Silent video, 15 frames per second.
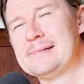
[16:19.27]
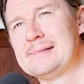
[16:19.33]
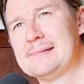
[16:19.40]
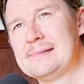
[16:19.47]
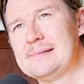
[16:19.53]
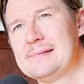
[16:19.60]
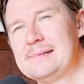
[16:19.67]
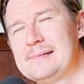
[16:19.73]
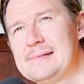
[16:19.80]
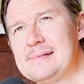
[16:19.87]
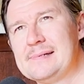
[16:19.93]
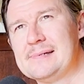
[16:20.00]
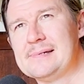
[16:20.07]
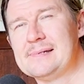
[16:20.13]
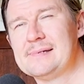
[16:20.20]

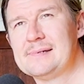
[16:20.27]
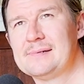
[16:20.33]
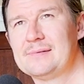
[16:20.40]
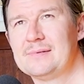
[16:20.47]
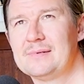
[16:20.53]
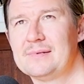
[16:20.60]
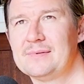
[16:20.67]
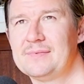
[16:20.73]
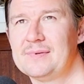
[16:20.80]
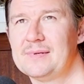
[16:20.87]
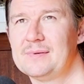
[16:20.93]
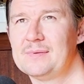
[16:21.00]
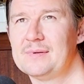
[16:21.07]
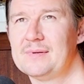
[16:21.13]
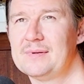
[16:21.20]
trying to think
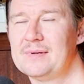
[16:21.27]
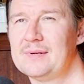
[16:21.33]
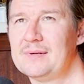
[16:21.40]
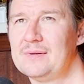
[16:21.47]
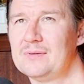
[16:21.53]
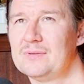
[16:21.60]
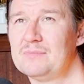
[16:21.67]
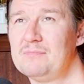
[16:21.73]
where else.